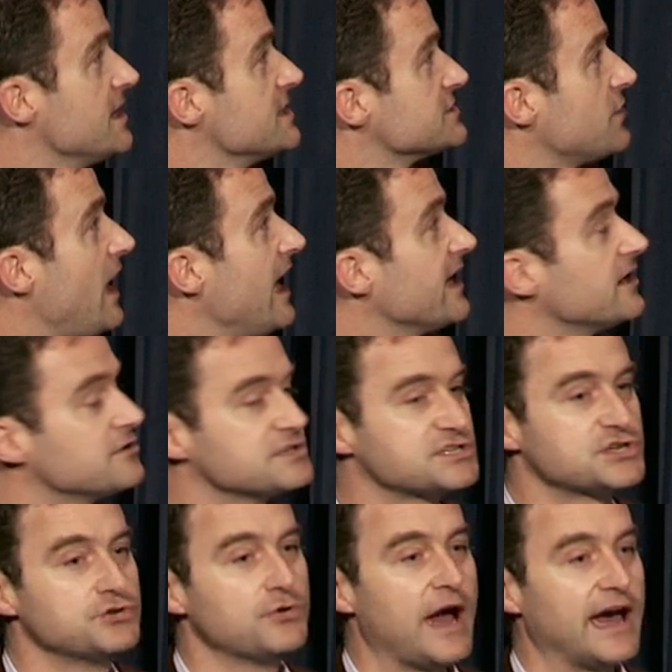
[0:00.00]
So Io is
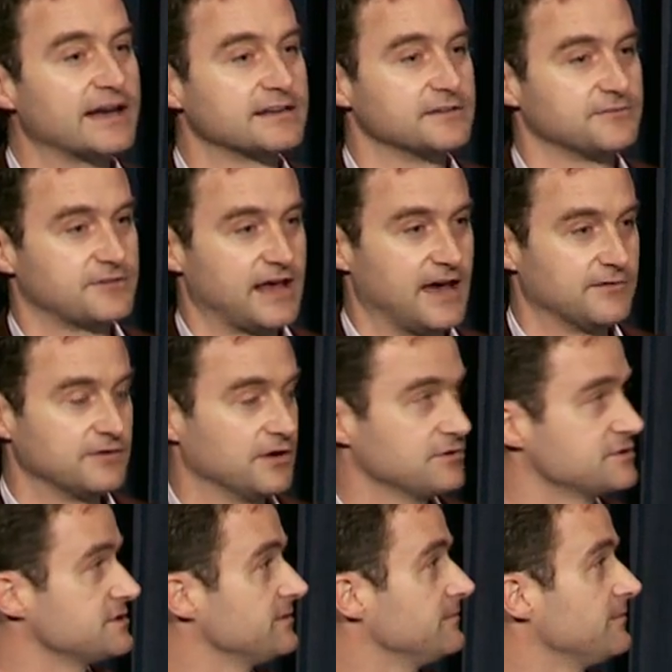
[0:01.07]
too active to have an
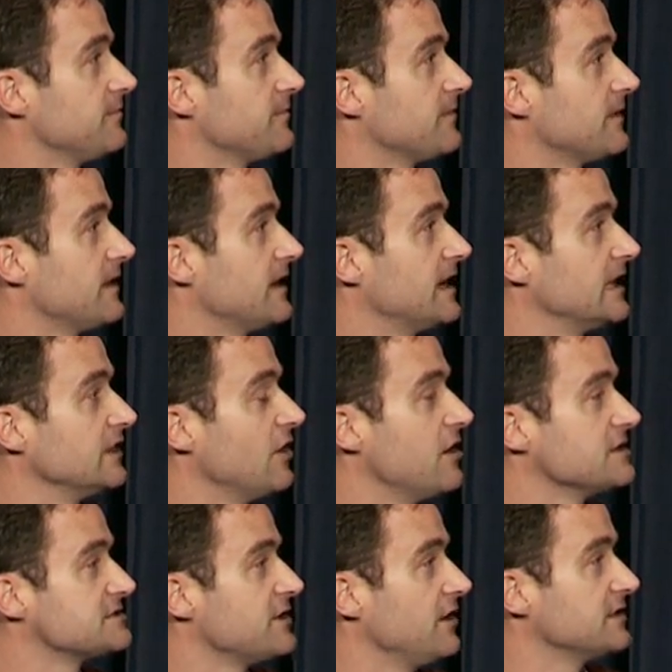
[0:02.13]
ocean. It
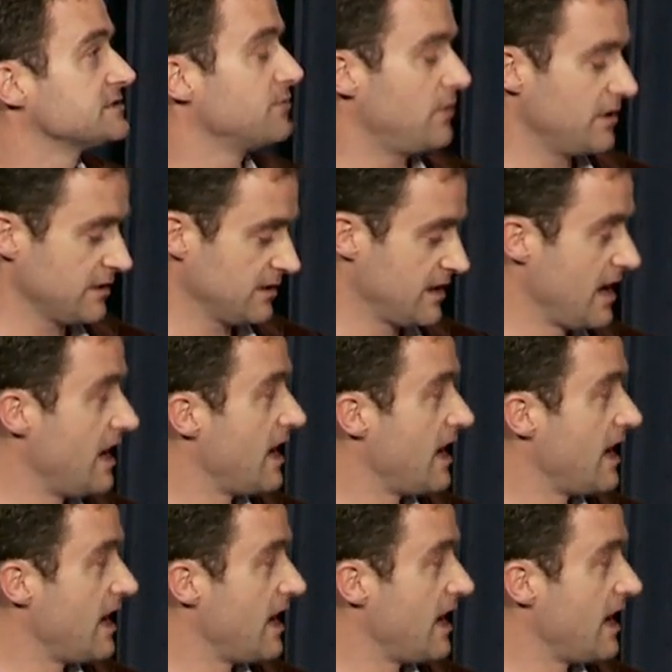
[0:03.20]
lost all its water.